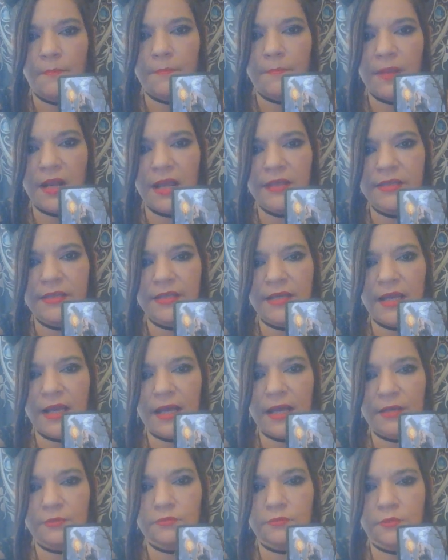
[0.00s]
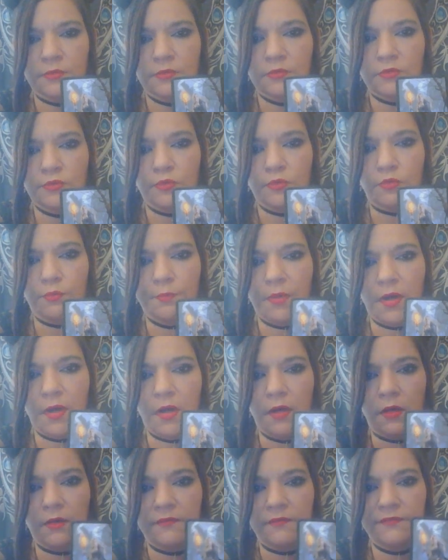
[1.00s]
planning out your
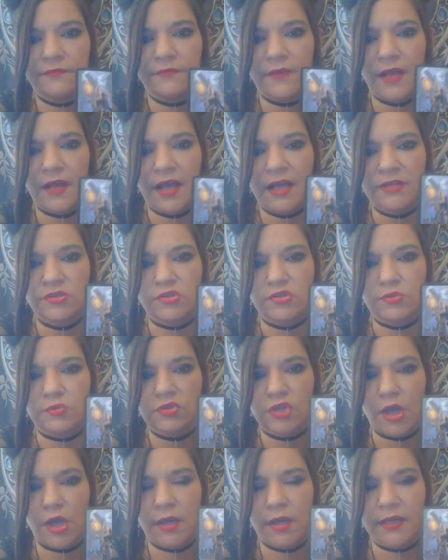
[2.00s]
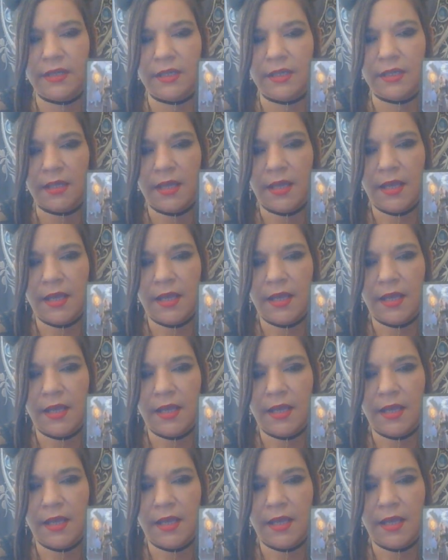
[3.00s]
path and your journey